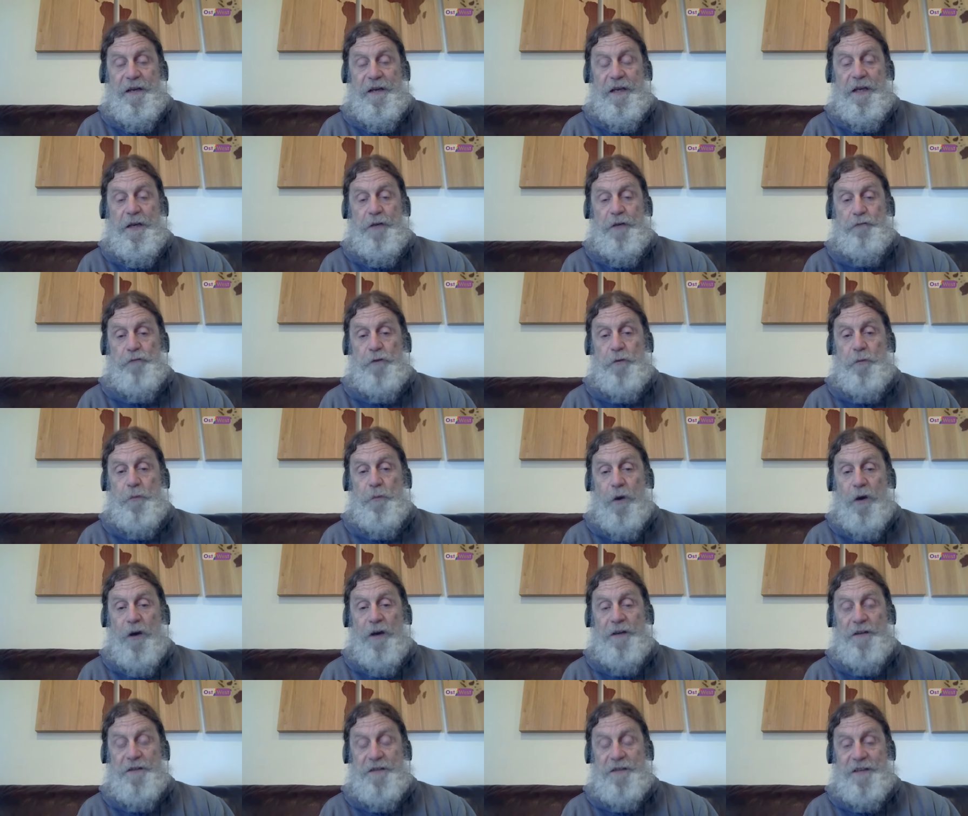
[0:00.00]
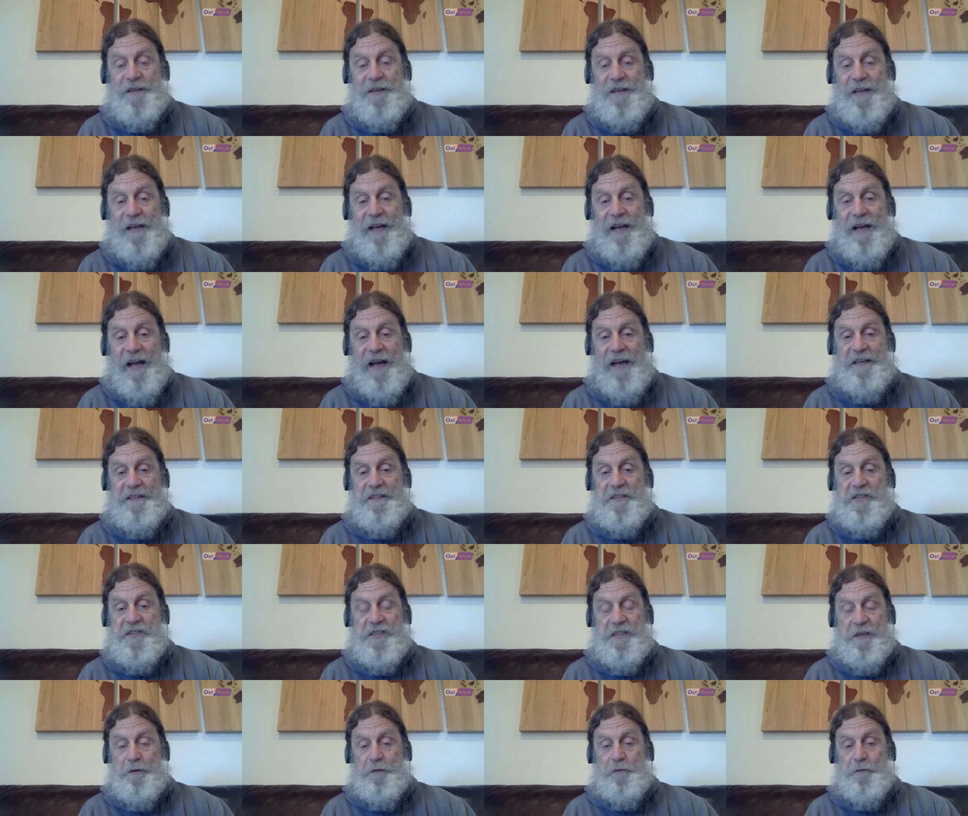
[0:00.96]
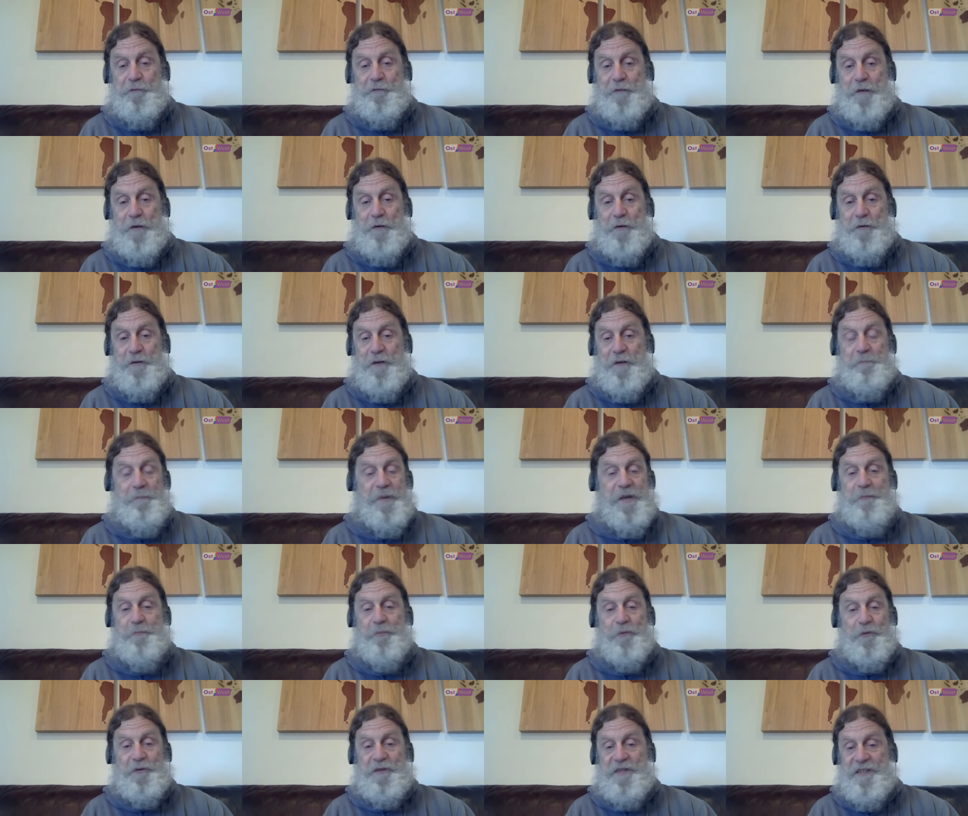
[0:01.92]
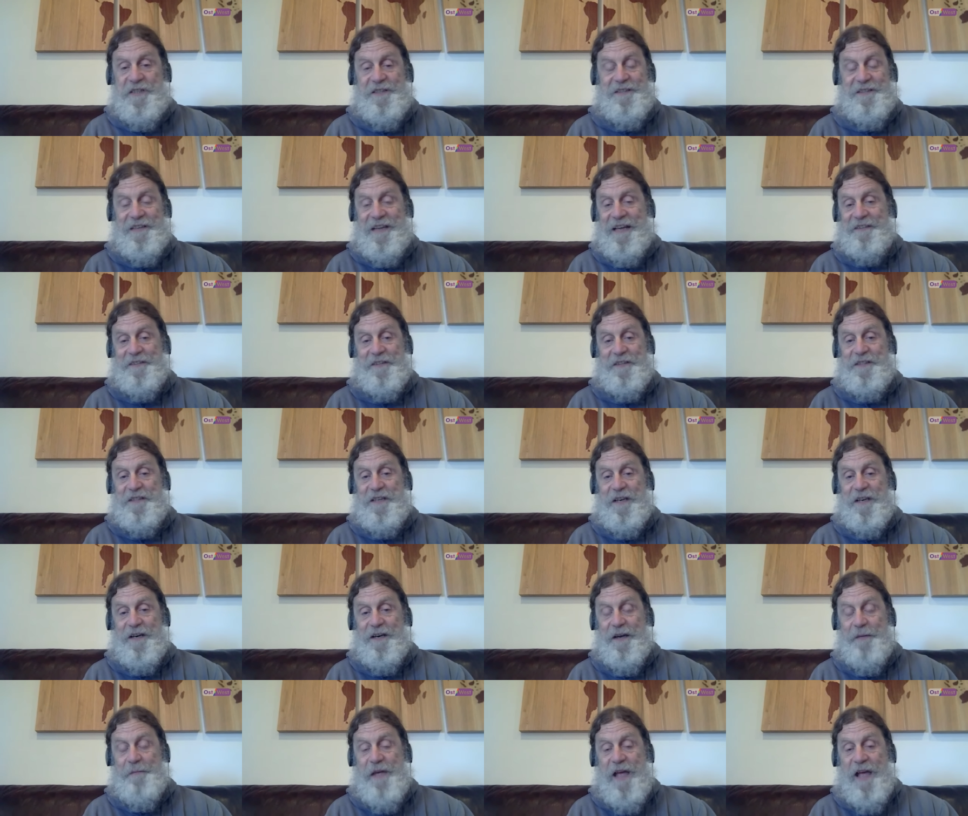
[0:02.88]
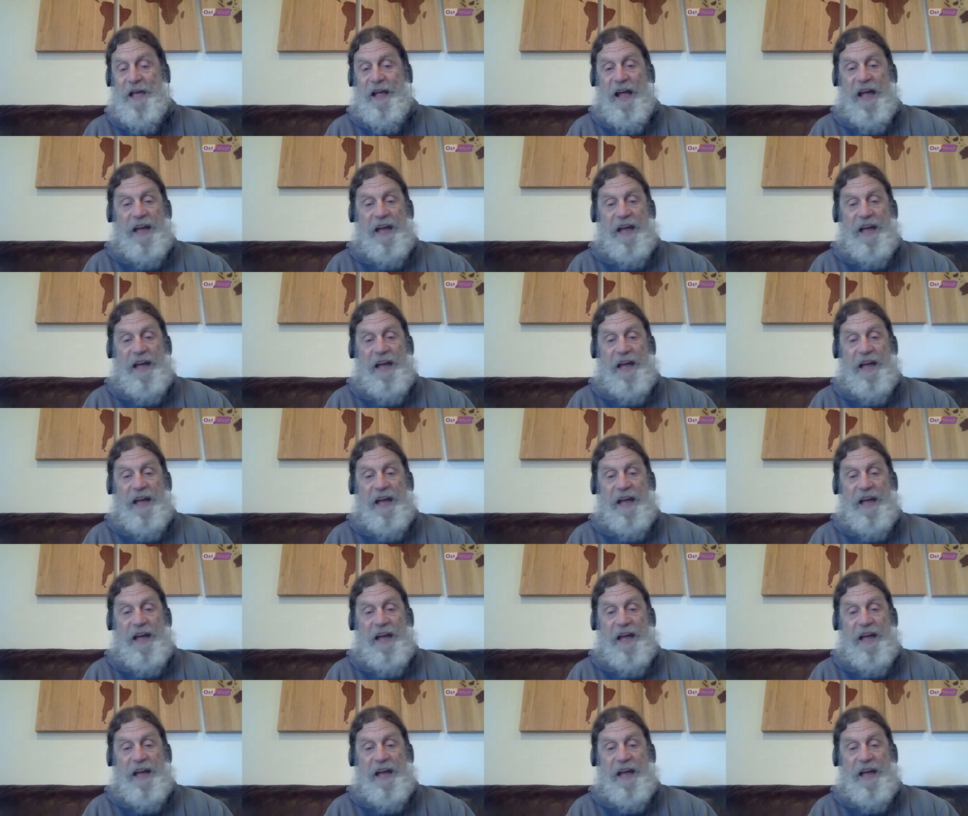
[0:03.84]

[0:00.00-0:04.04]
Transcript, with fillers: in Rwanda had a cell phone and people didn't at the time.